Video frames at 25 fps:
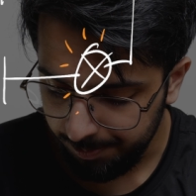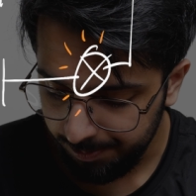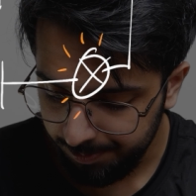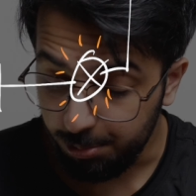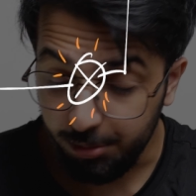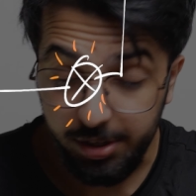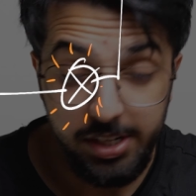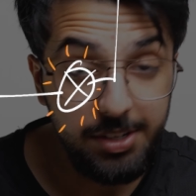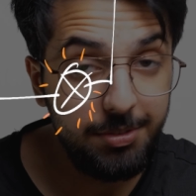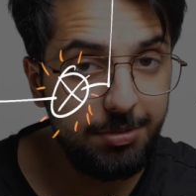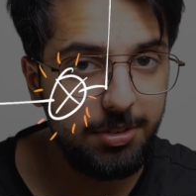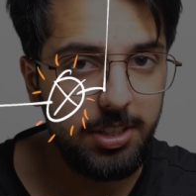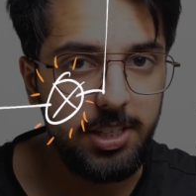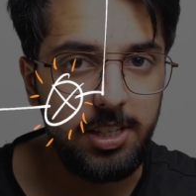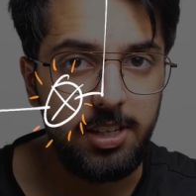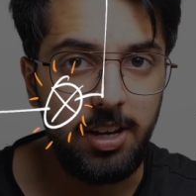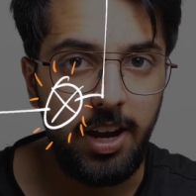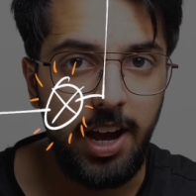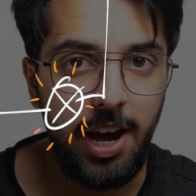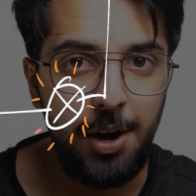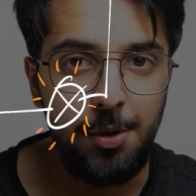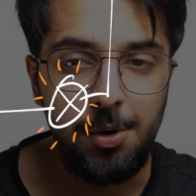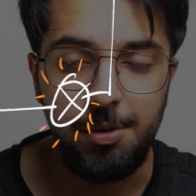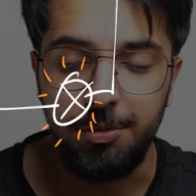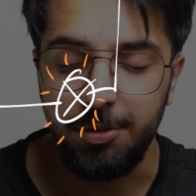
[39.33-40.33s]
Briefly,
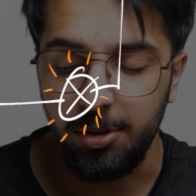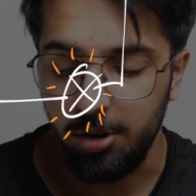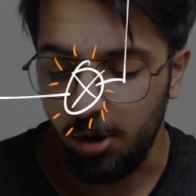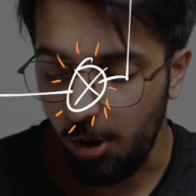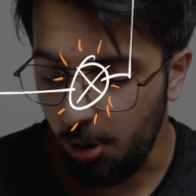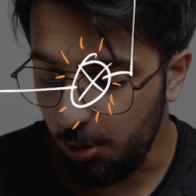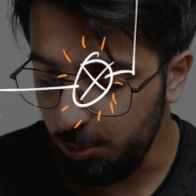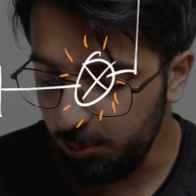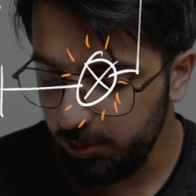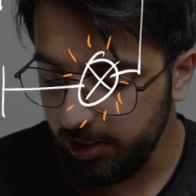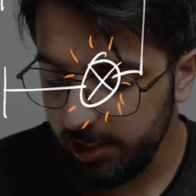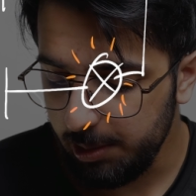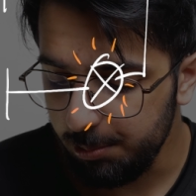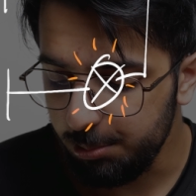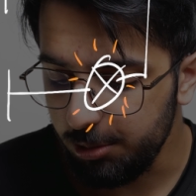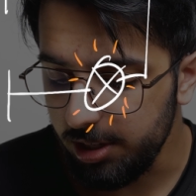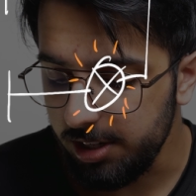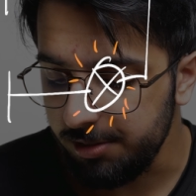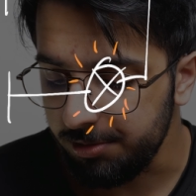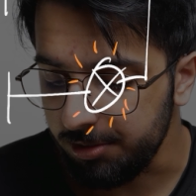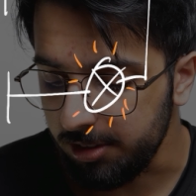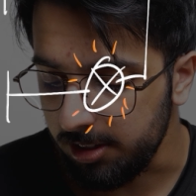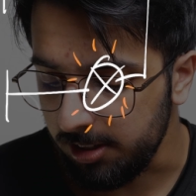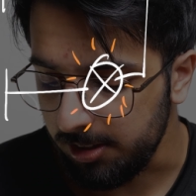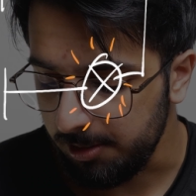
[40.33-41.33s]
however, only
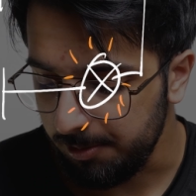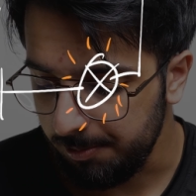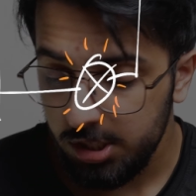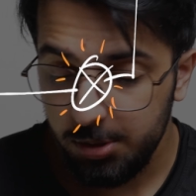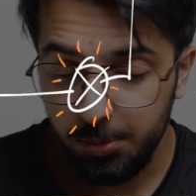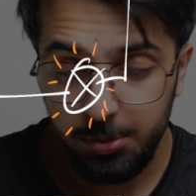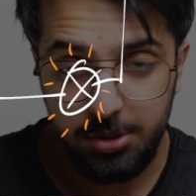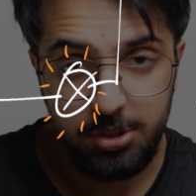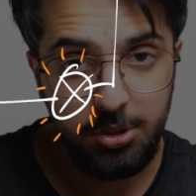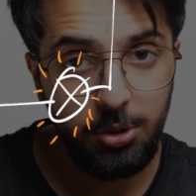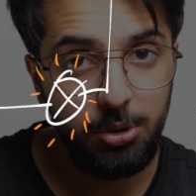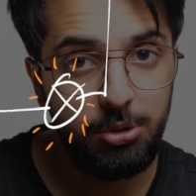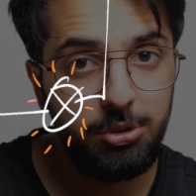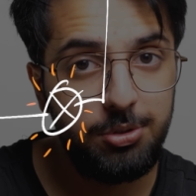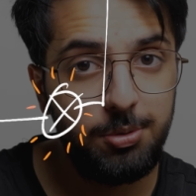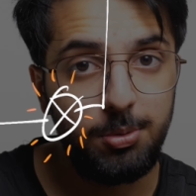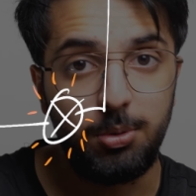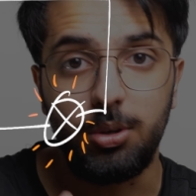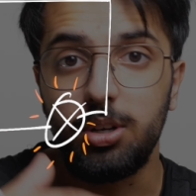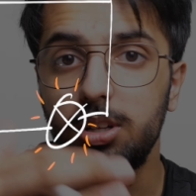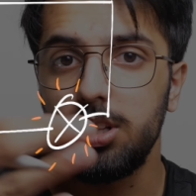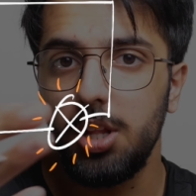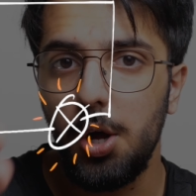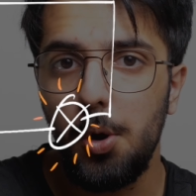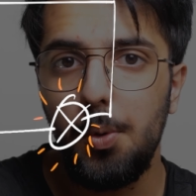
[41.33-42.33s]
briefly. So it's going to
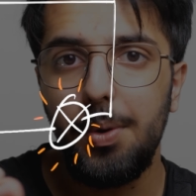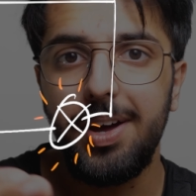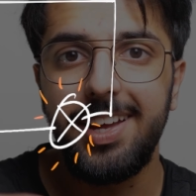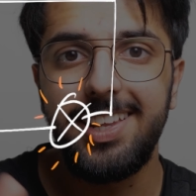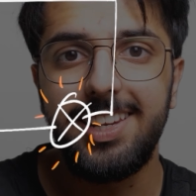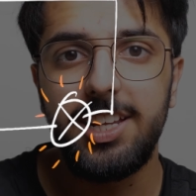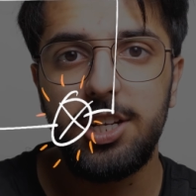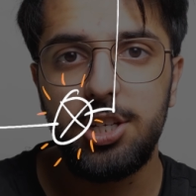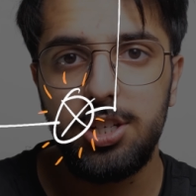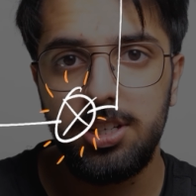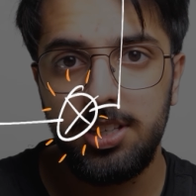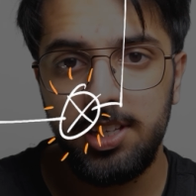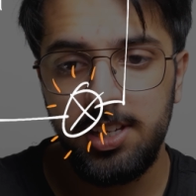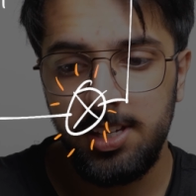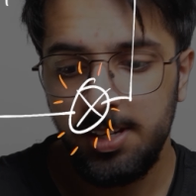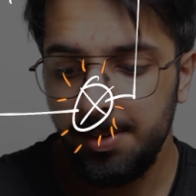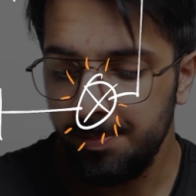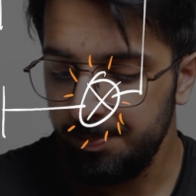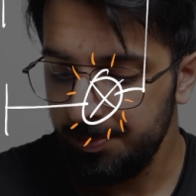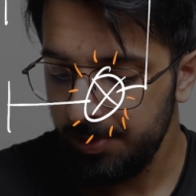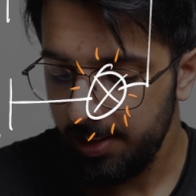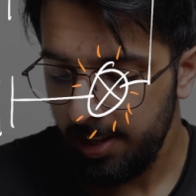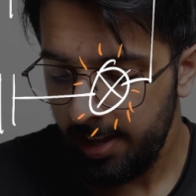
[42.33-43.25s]
glow initially.